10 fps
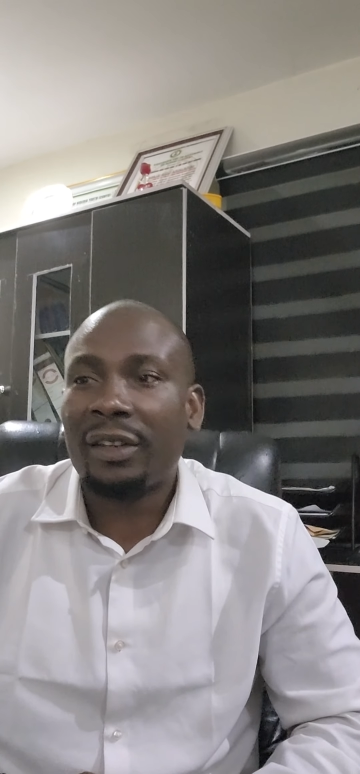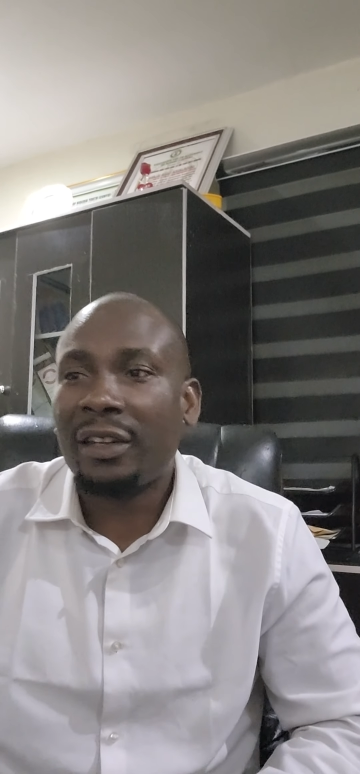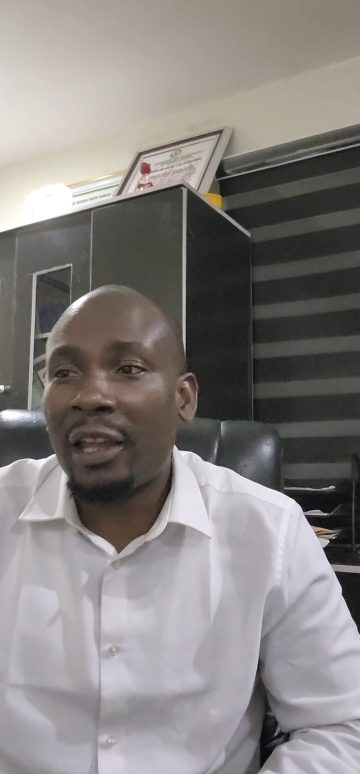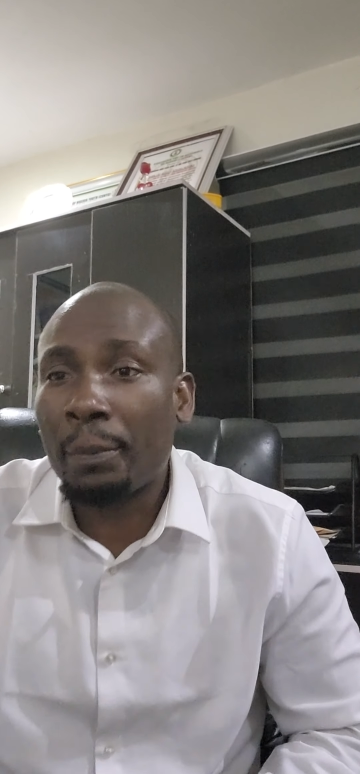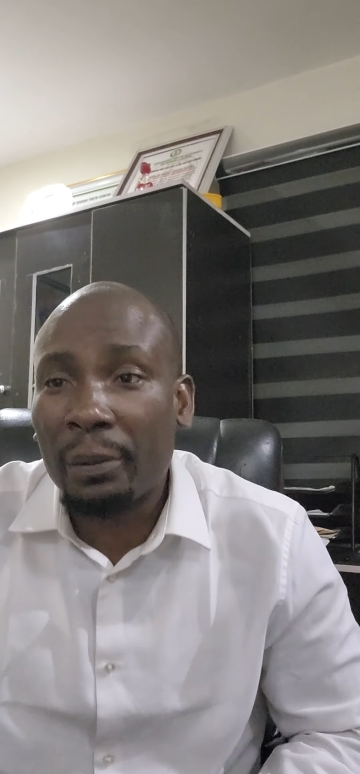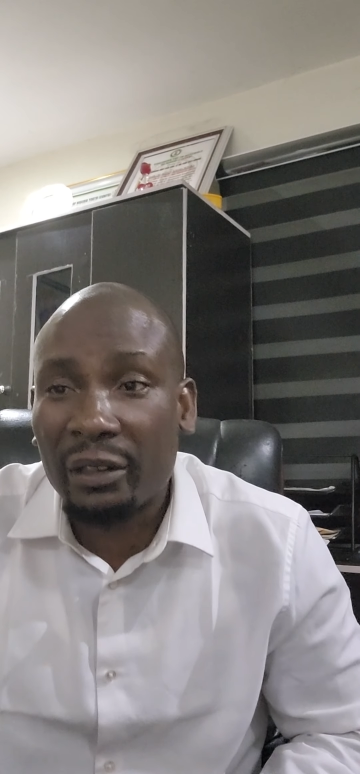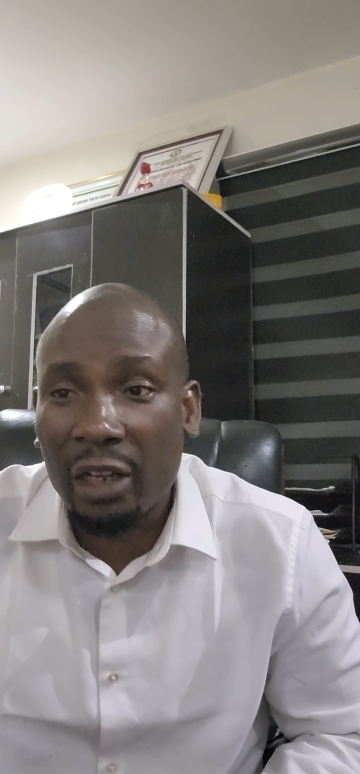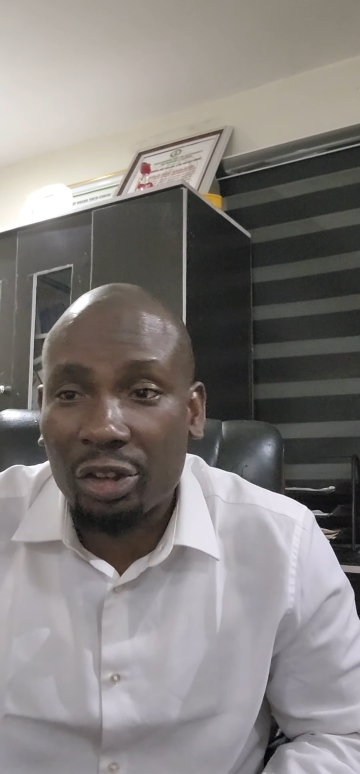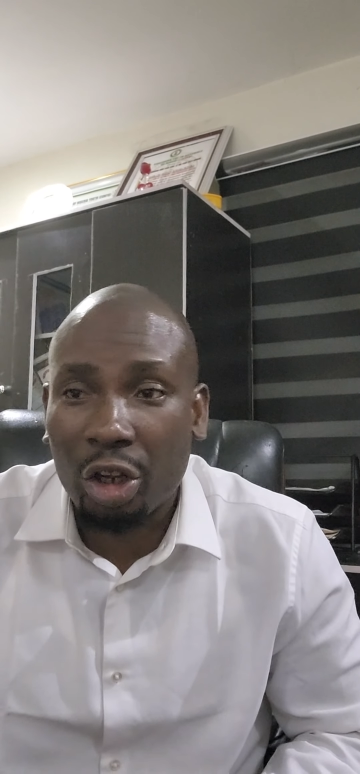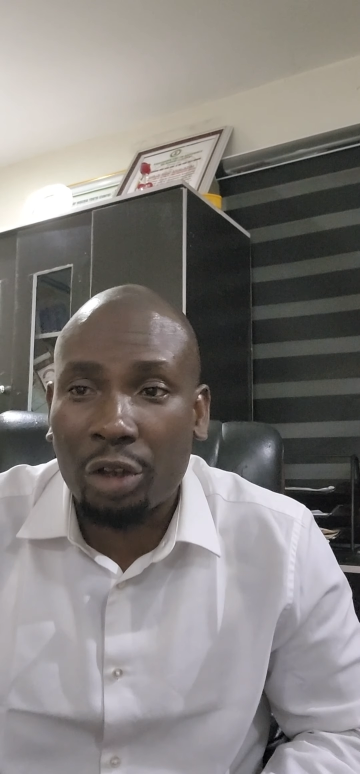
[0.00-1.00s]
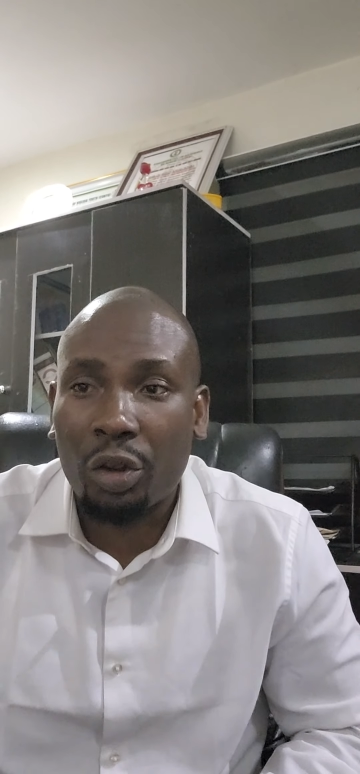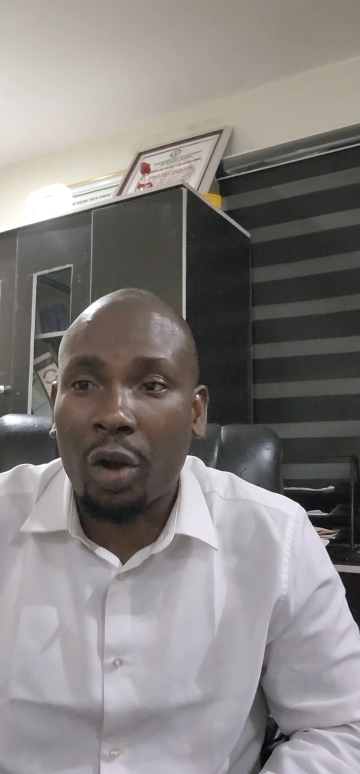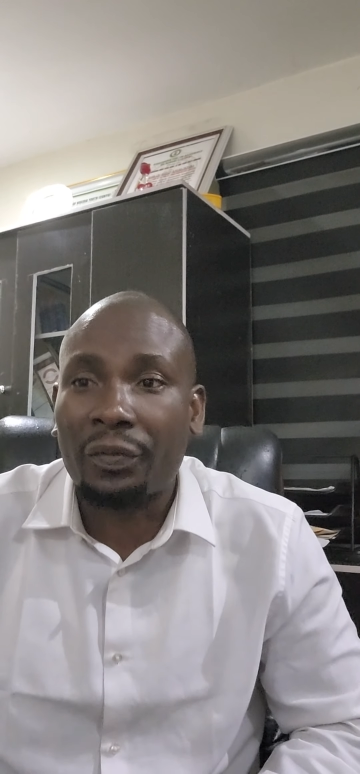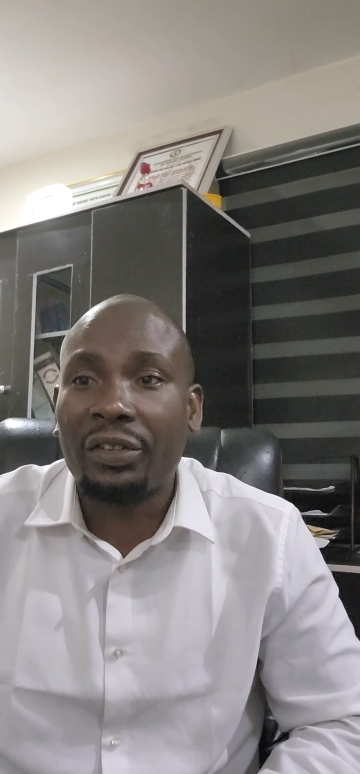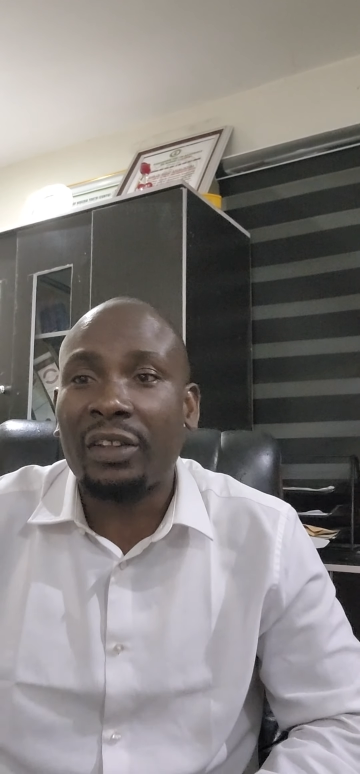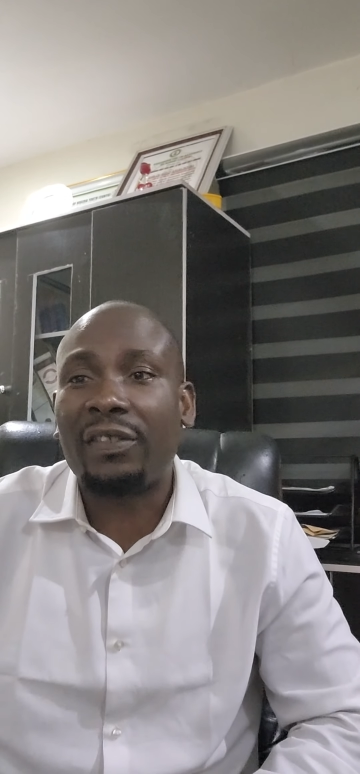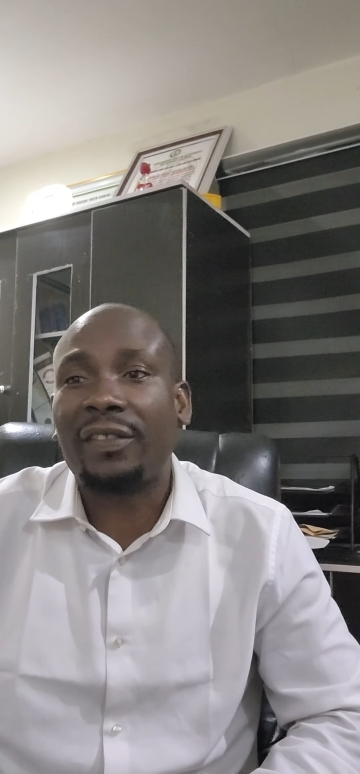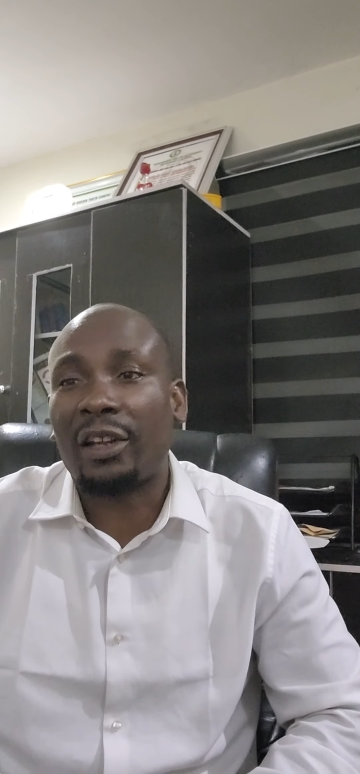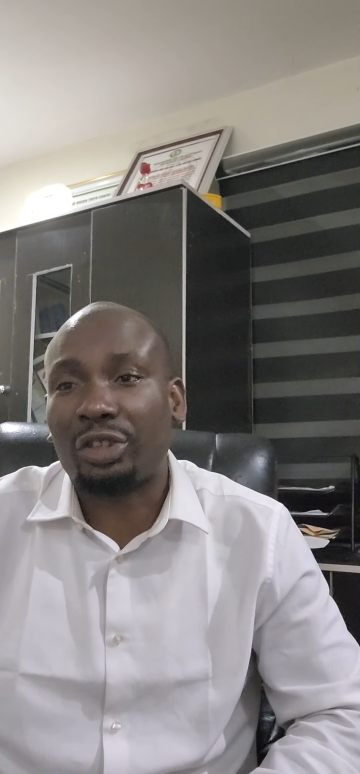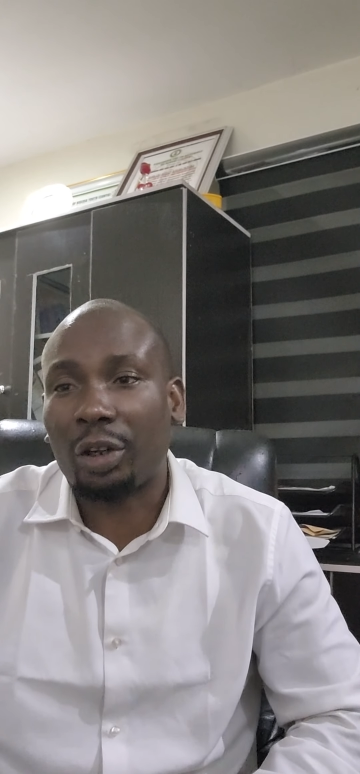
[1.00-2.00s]
The implication of this
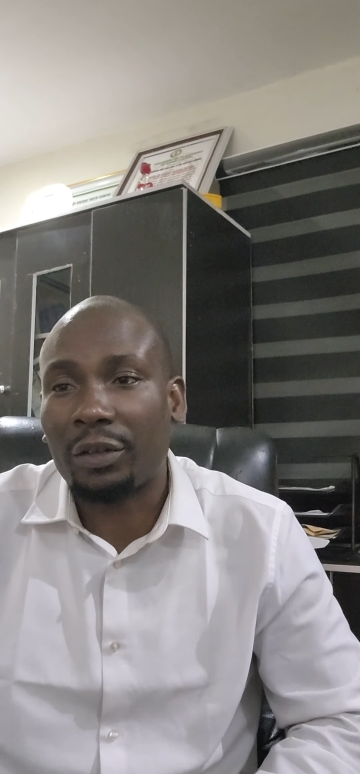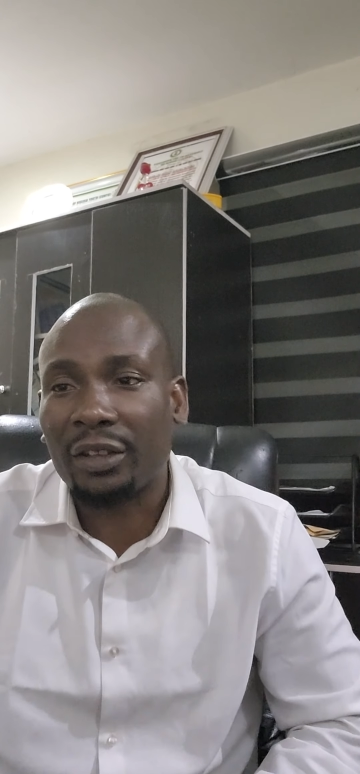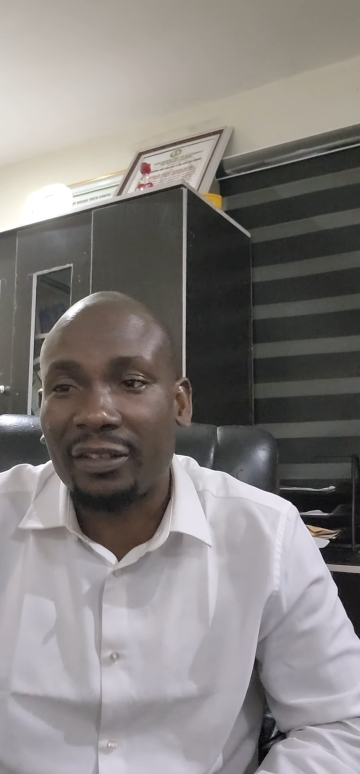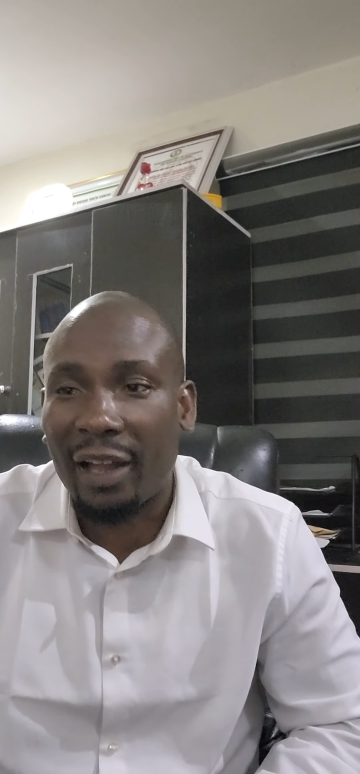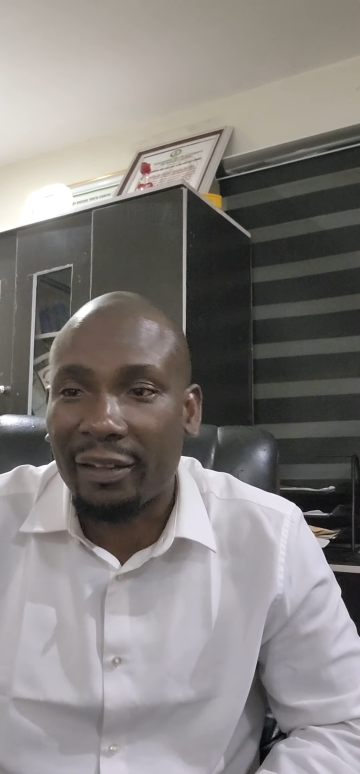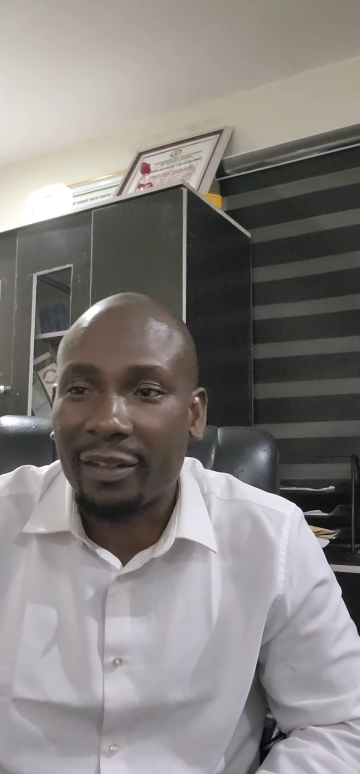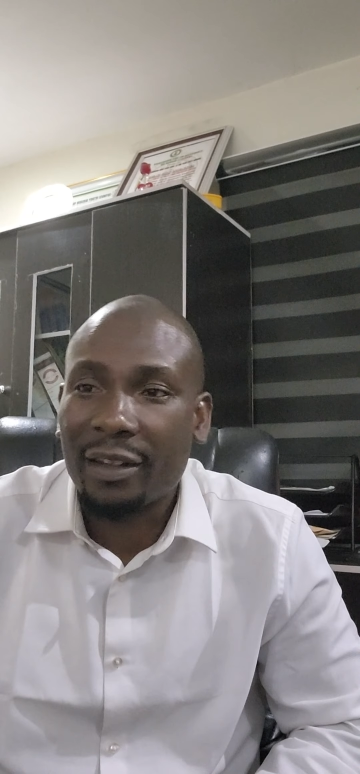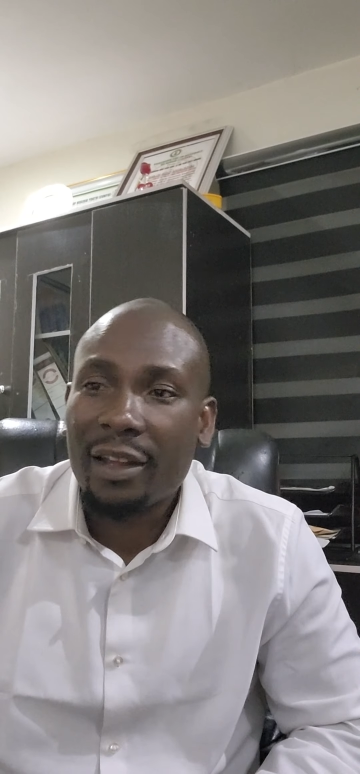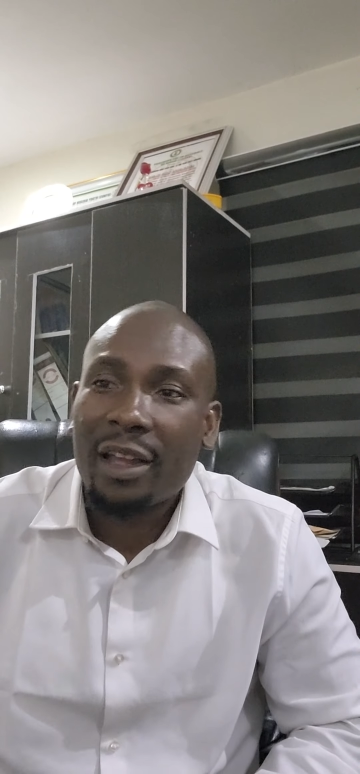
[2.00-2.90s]
section is that